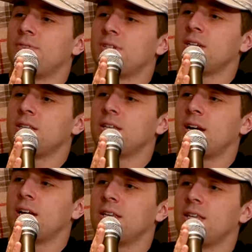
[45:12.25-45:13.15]
seen that
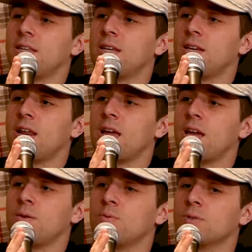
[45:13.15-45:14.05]
I didn't
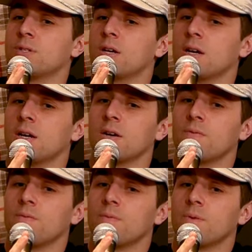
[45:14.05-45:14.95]
hate was
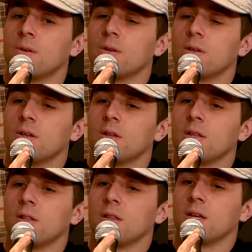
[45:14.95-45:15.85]

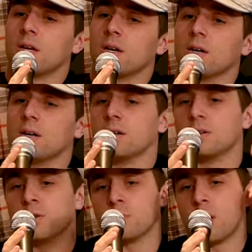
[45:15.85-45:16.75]

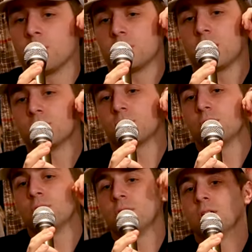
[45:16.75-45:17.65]
your mom's house
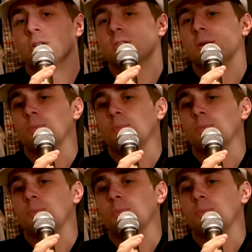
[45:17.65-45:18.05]
studios. They